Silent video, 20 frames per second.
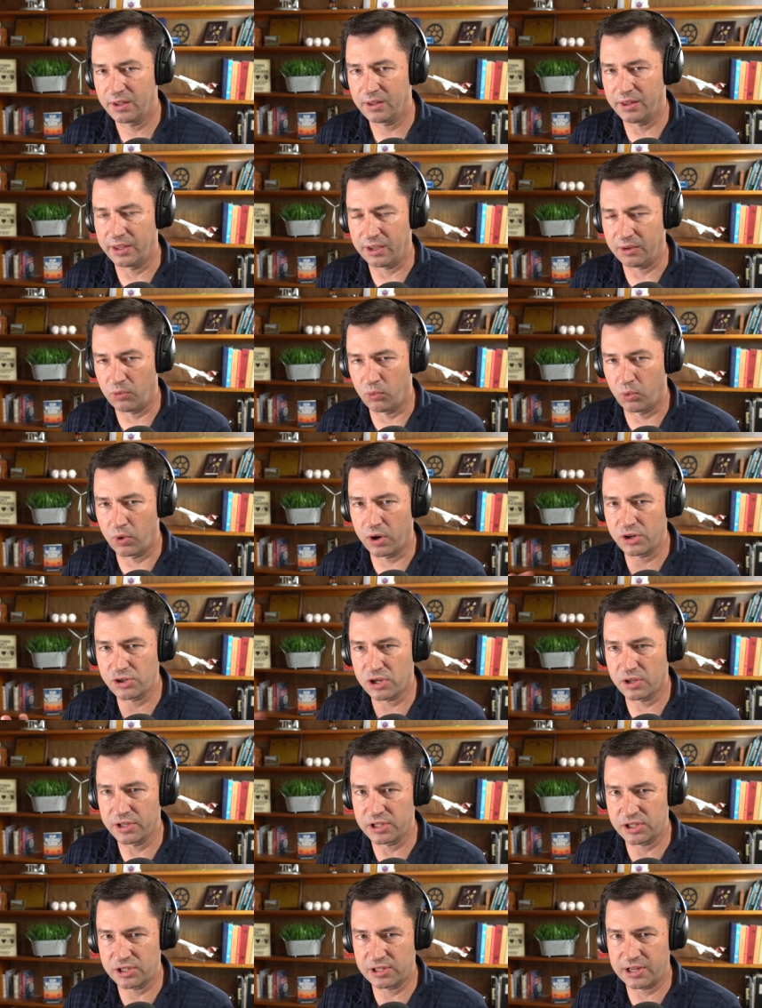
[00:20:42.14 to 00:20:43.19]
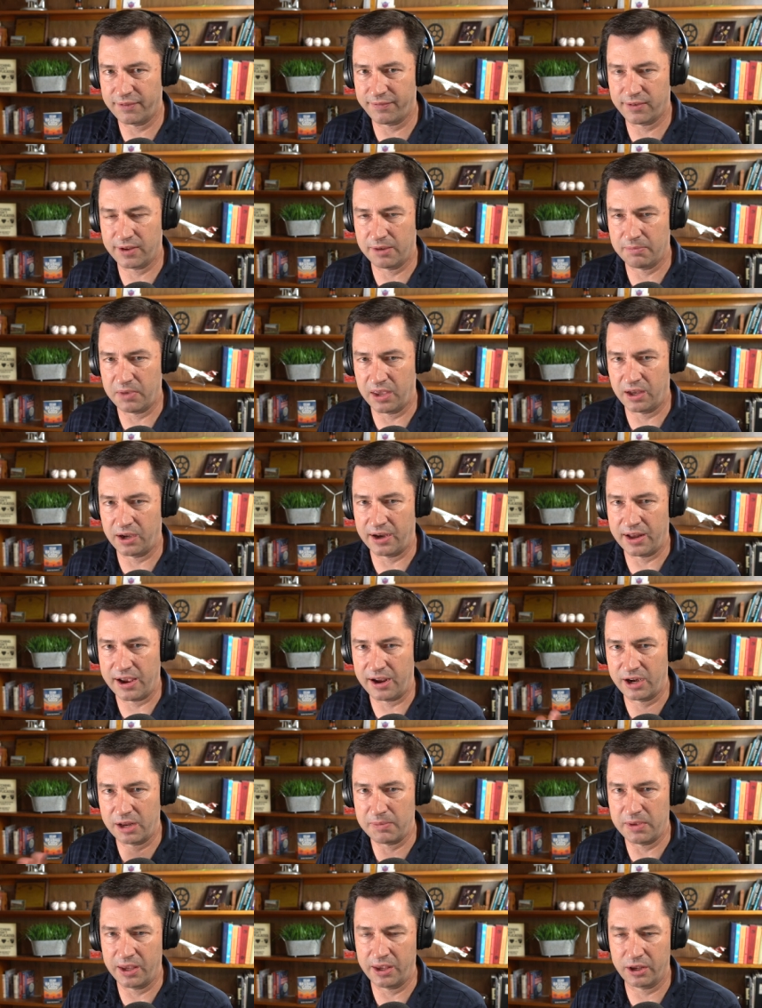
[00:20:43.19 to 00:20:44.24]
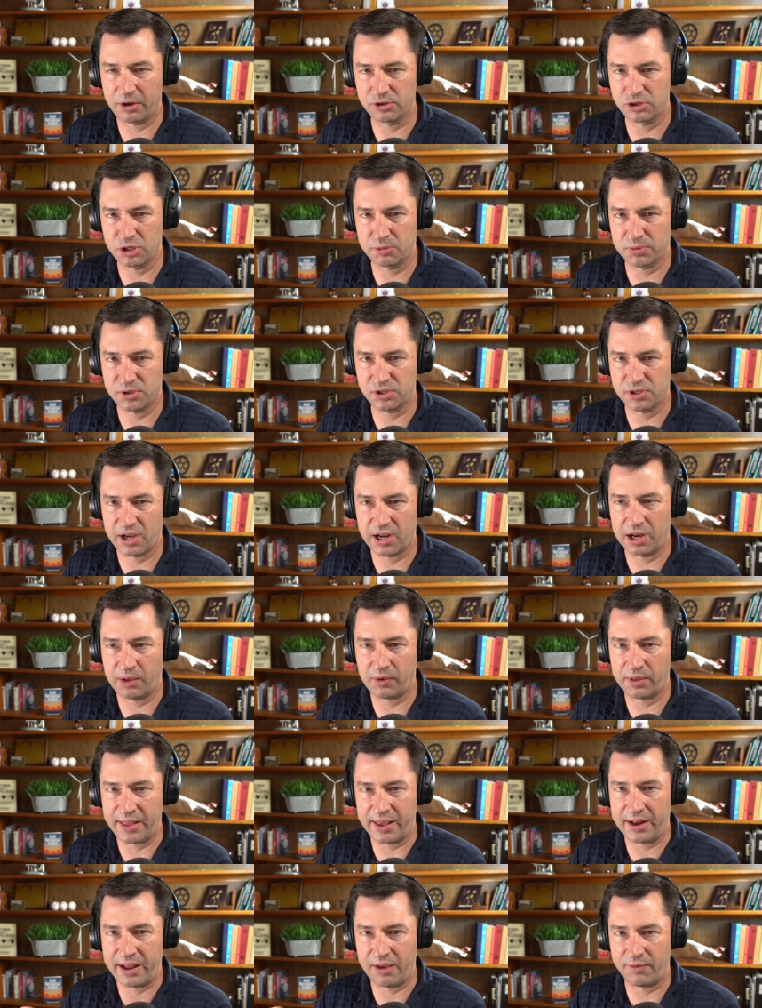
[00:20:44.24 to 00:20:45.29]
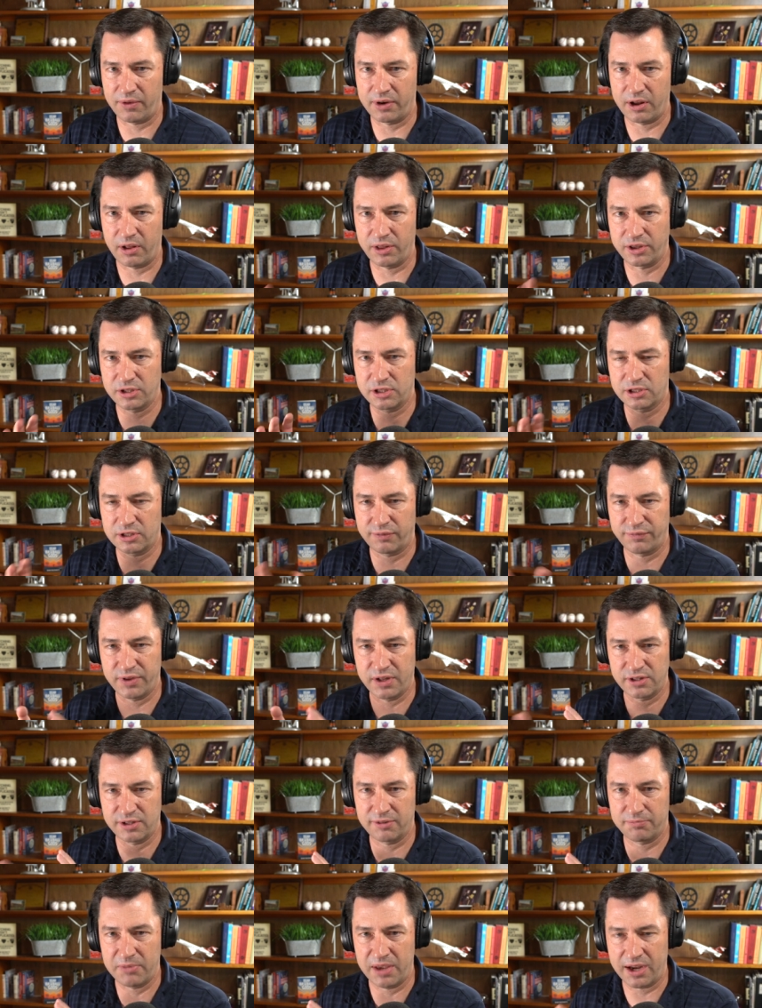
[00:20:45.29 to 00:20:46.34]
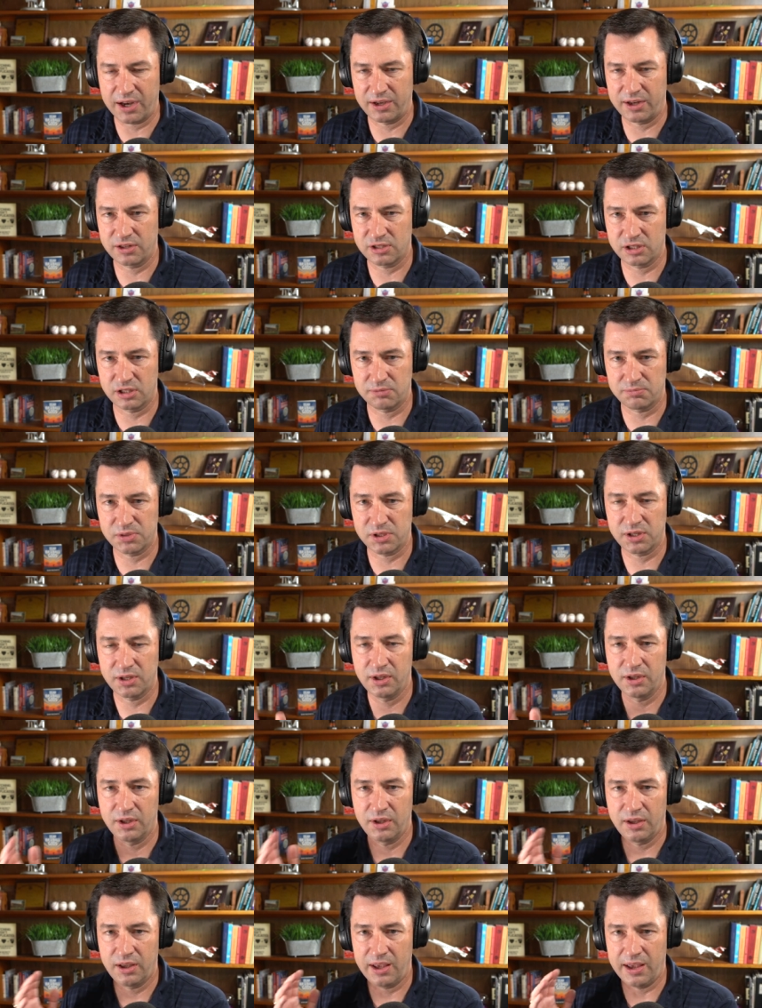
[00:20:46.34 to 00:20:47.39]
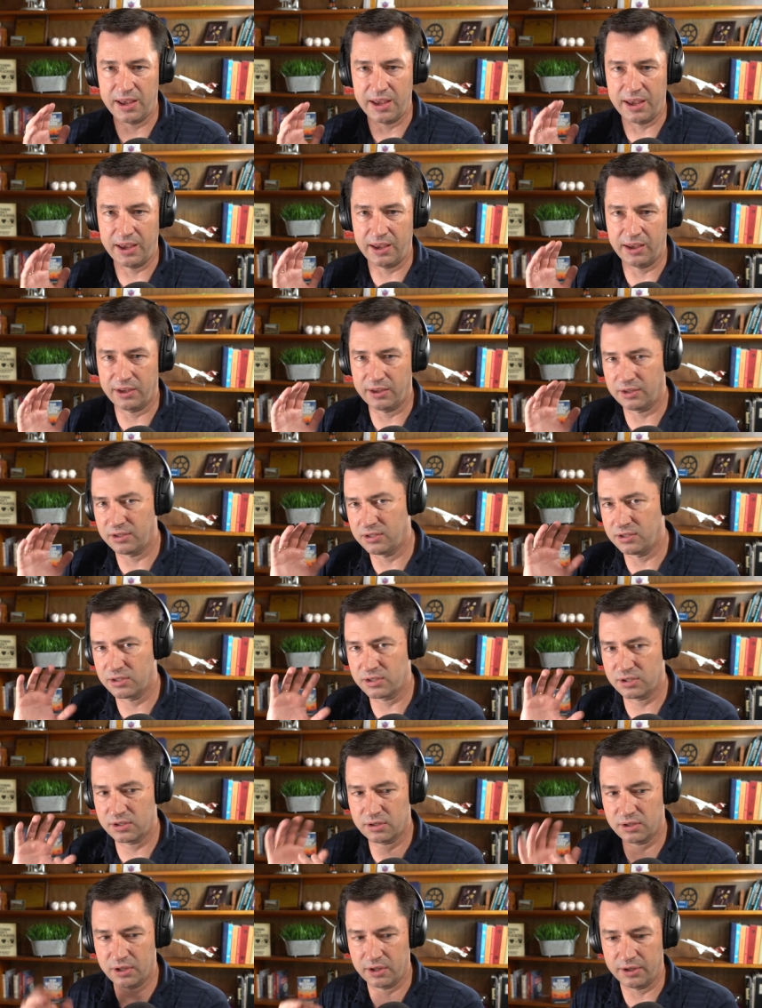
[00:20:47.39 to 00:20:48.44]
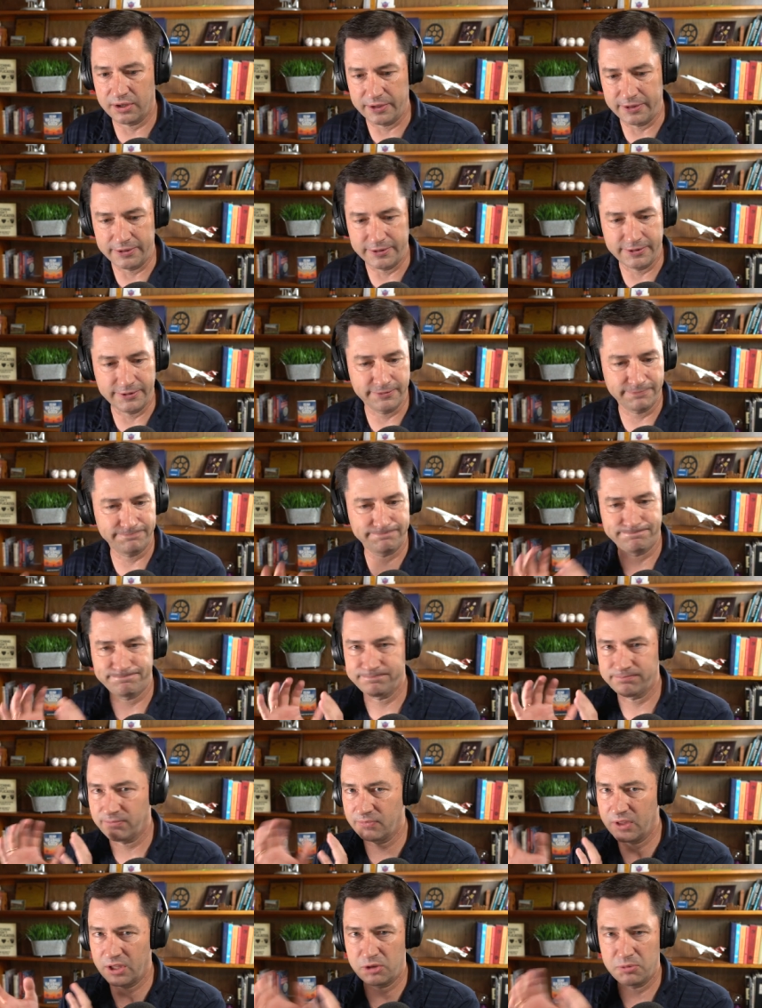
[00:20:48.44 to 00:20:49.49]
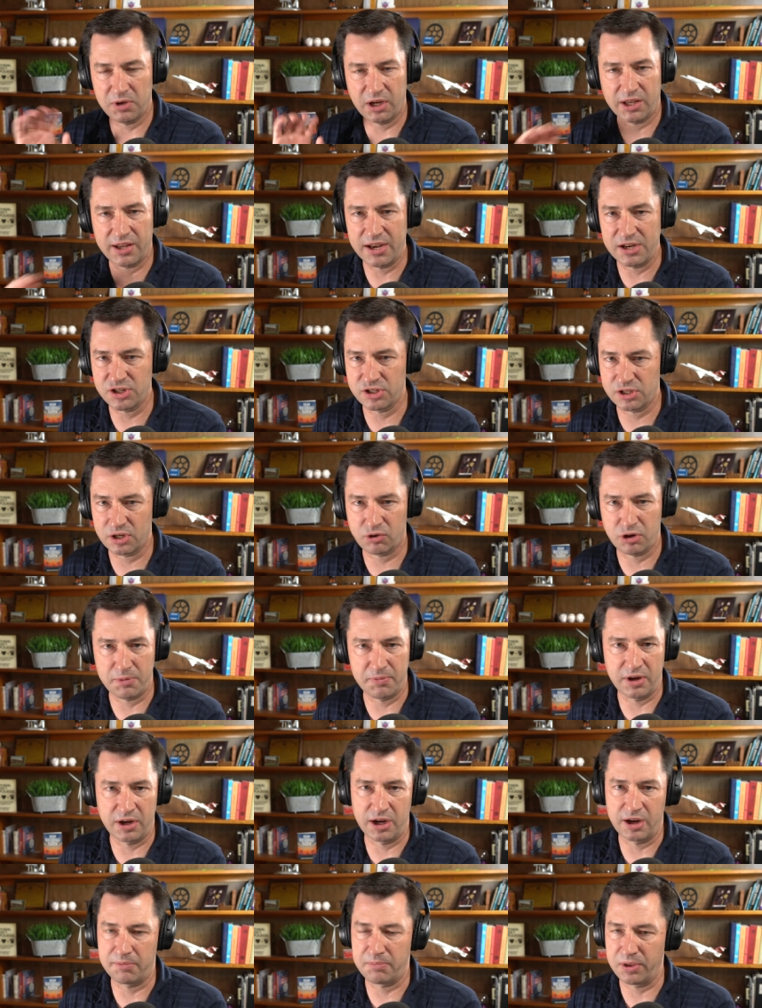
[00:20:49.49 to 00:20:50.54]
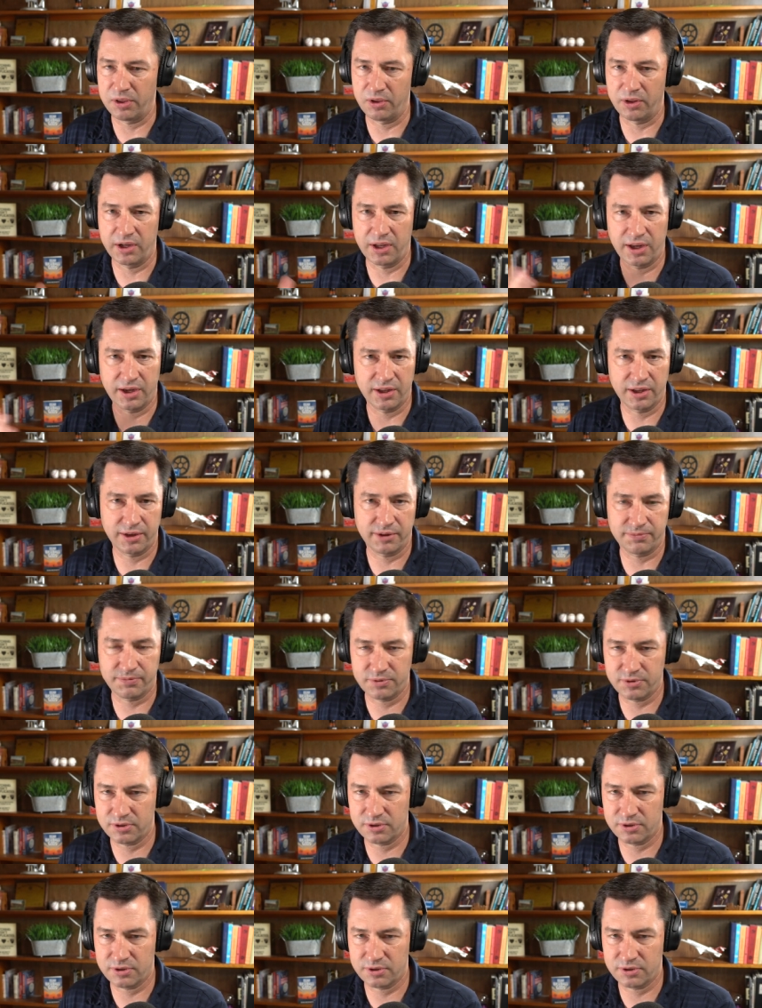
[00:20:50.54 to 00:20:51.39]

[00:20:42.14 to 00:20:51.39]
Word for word: like where does all the stuff come in and how do you make it go supersonic without having all these defensive mechanisms and um, communications equipment and ability to